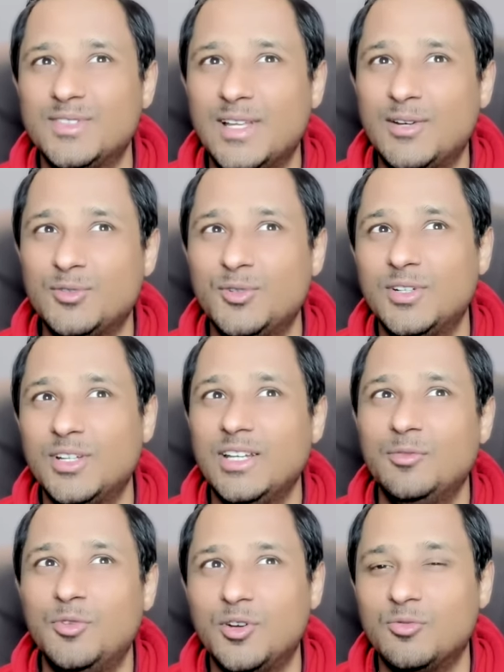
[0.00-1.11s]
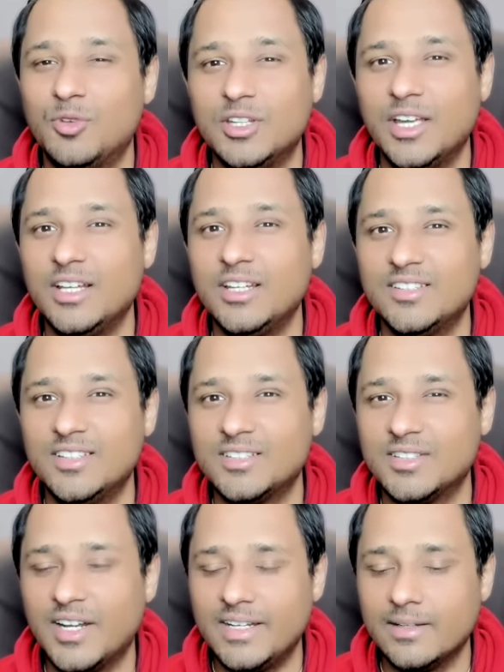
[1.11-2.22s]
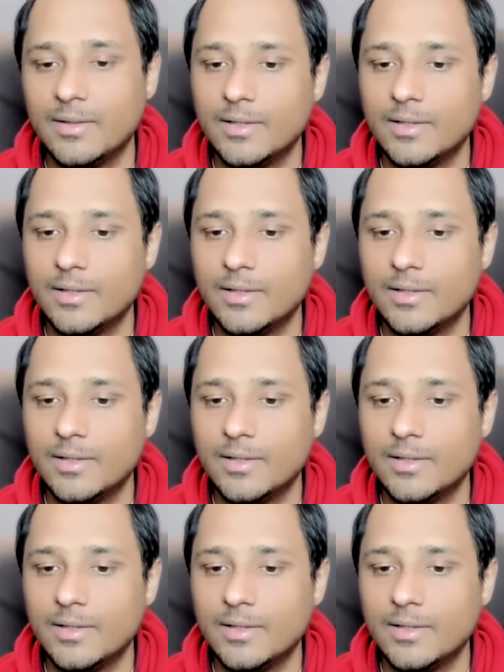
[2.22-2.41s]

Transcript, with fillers: now your daily work. What the hell is this, right?